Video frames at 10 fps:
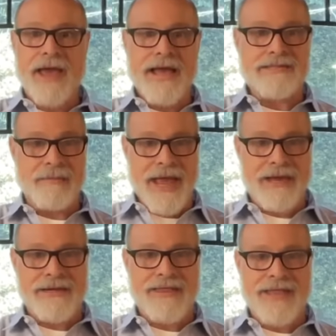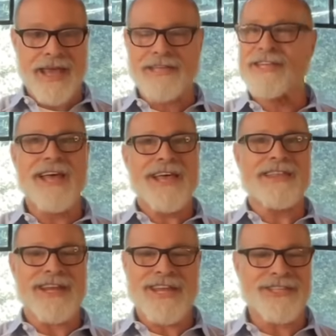as Amanda thinks,
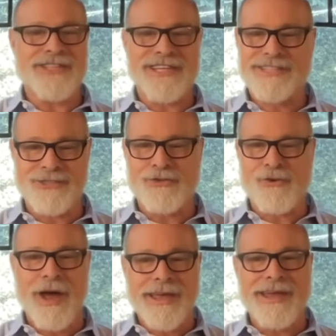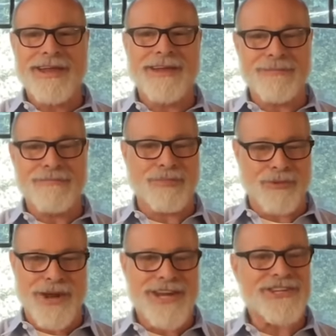that he's this drunken
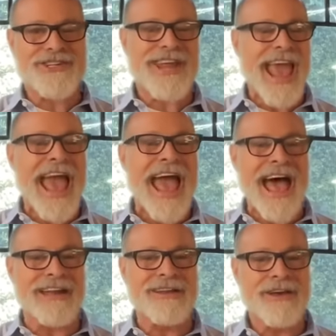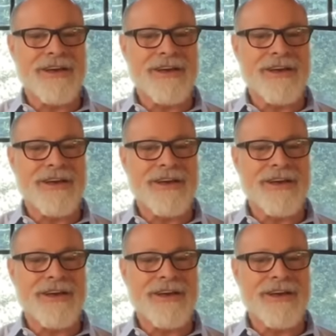British cad.